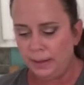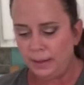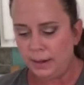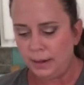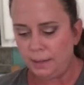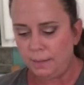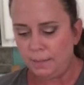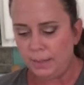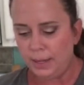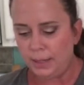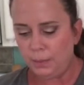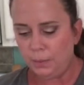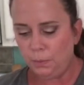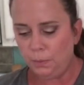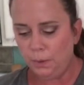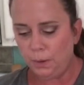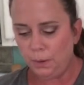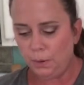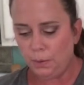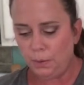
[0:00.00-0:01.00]
So it makes
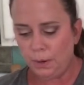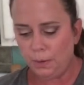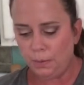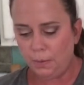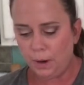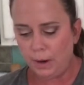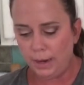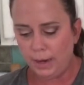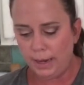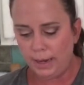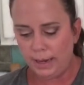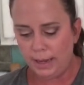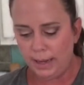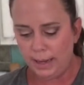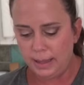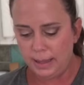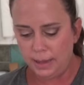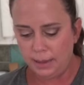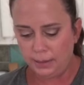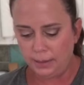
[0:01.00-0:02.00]
real quick work out of
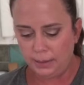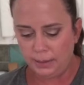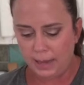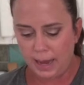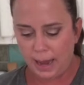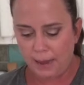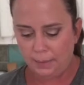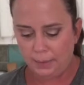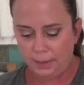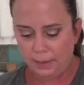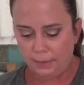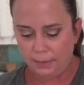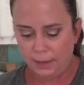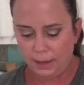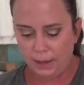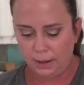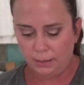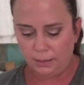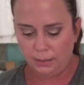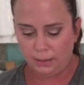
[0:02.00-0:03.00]
getting those caps off of
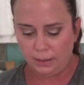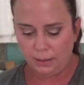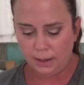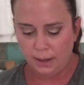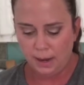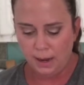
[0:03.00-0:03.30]
those.